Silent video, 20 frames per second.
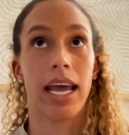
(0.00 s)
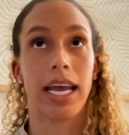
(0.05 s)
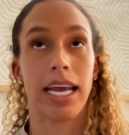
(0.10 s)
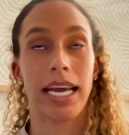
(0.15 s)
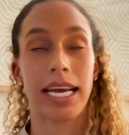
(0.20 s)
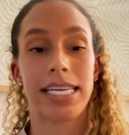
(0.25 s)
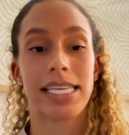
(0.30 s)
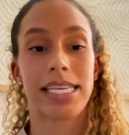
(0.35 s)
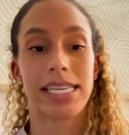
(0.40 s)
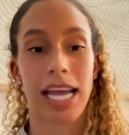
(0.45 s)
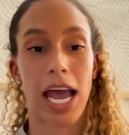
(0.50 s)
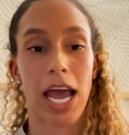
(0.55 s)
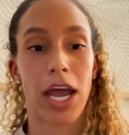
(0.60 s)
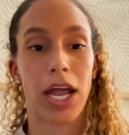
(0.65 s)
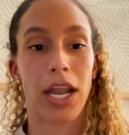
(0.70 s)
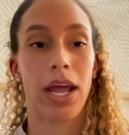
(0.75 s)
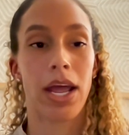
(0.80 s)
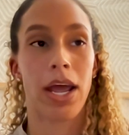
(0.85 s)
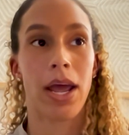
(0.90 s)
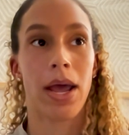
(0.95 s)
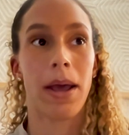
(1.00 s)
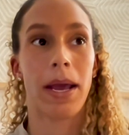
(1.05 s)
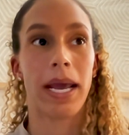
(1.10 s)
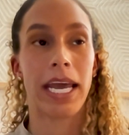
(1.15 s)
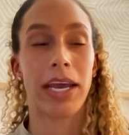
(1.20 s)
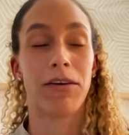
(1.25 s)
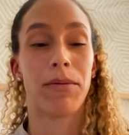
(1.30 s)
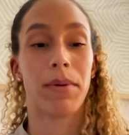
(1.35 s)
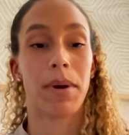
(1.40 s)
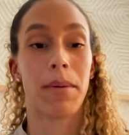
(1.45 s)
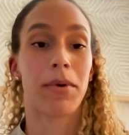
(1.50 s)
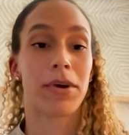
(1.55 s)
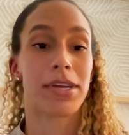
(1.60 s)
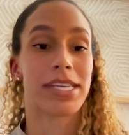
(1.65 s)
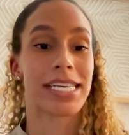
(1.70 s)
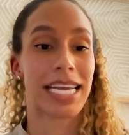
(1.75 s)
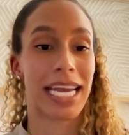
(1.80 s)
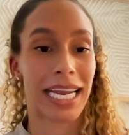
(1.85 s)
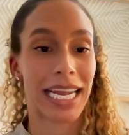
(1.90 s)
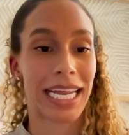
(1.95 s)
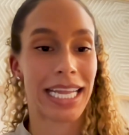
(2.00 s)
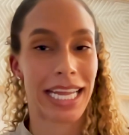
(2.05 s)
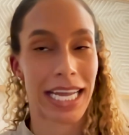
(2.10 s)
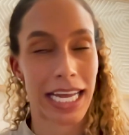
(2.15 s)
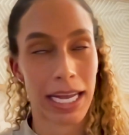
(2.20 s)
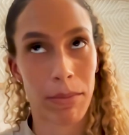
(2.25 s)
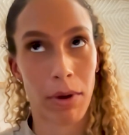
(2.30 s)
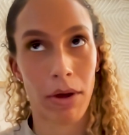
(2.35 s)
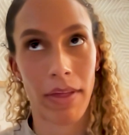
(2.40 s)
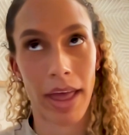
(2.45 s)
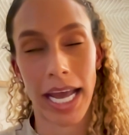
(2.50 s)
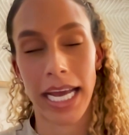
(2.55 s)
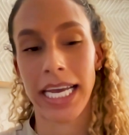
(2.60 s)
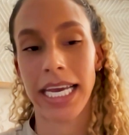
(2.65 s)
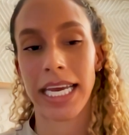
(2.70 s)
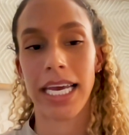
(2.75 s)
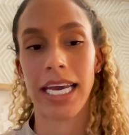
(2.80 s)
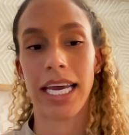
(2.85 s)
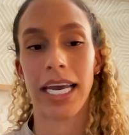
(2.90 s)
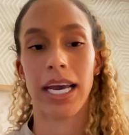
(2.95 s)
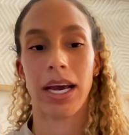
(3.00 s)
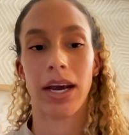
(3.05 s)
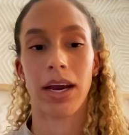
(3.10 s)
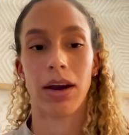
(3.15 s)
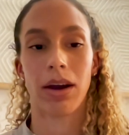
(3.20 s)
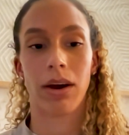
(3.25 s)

he said he remembers getting the email that he